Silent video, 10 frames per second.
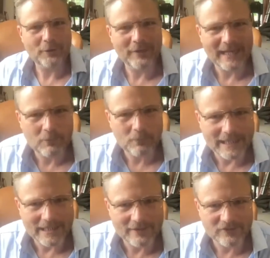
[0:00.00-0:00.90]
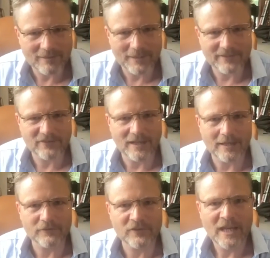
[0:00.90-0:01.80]
than our weak and timid
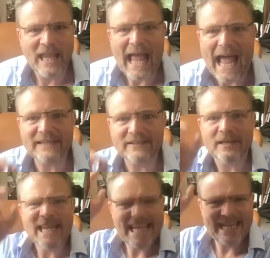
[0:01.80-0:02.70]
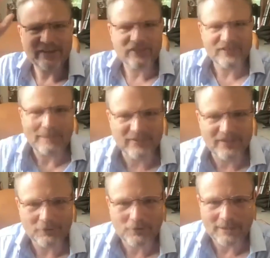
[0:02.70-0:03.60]
selves and
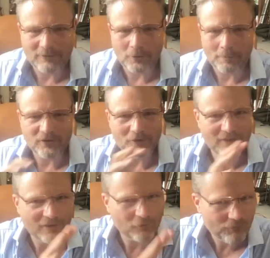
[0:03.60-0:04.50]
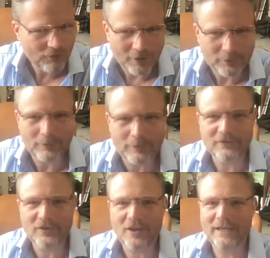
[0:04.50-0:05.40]
accepting great opportunities rather than
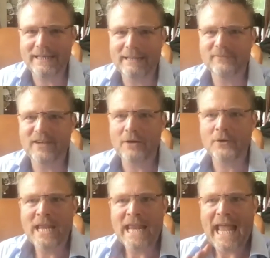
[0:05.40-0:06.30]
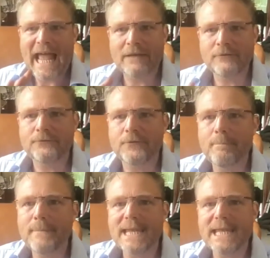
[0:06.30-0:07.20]
turning them down. And for
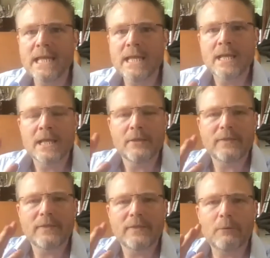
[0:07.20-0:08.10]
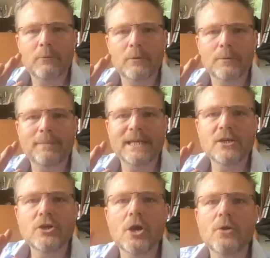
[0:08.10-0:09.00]
me, there would be
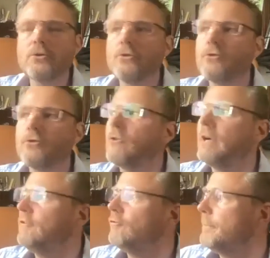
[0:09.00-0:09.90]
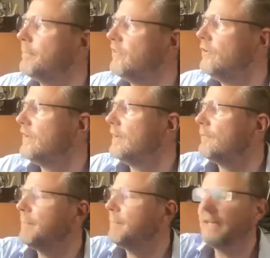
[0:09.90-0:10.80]
no greater opportunity for me to
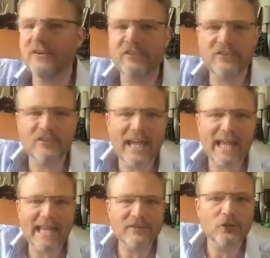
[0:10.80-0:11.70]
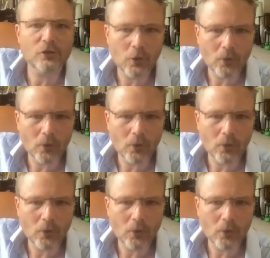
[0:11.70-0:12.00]
stand taller